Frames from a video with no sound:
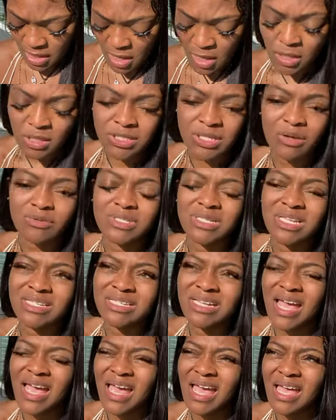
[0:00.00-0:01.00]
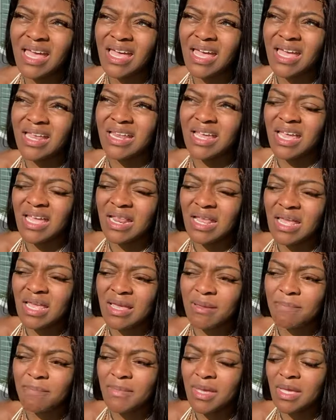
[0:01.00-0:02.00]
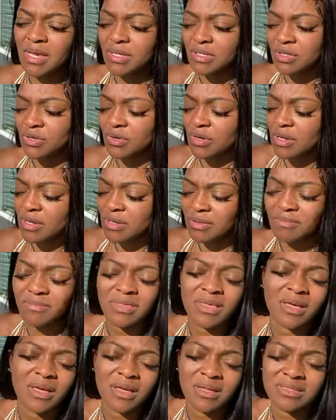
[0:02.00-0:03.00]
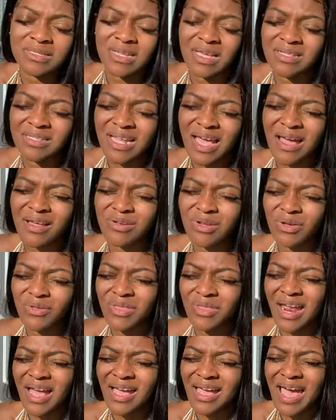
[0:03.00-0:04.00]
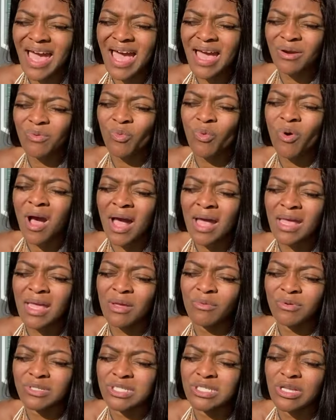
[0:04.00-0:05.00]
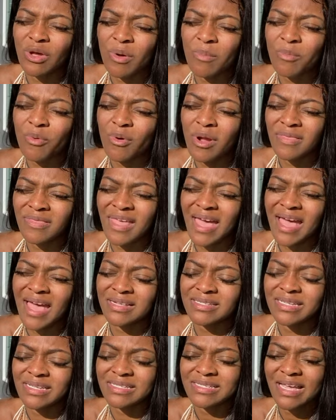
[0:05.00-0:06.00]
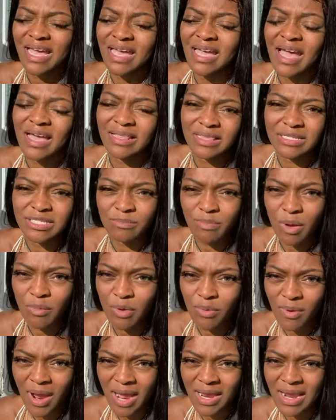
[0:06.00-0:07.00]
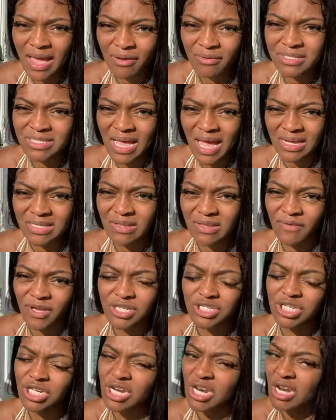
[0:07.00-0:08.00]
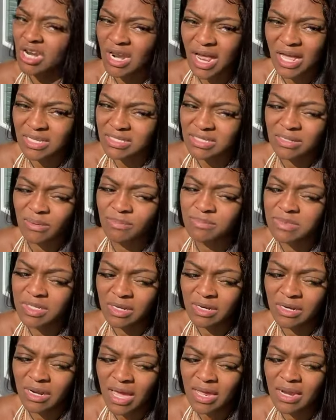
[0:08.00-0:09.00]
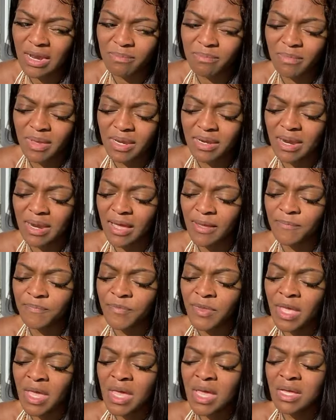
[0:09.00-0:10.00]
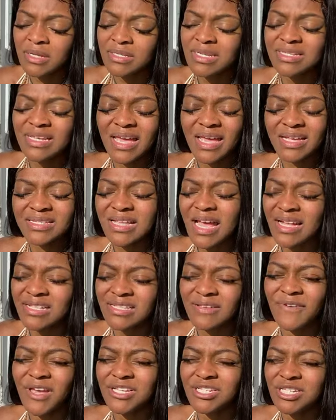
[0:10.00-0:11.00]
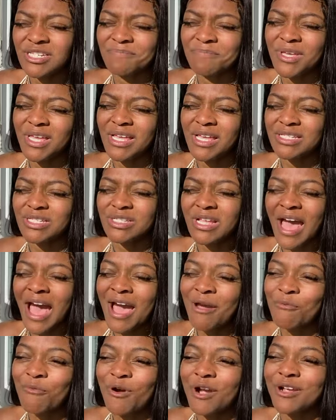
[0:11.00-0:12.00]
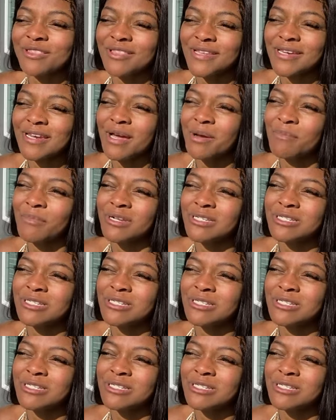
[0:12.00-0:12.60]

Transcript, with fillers: So today it hit me during the download that I got, why it was so important that today at this moment right now is activation and not tonight at midnight. Today is activation because I worked the numbers.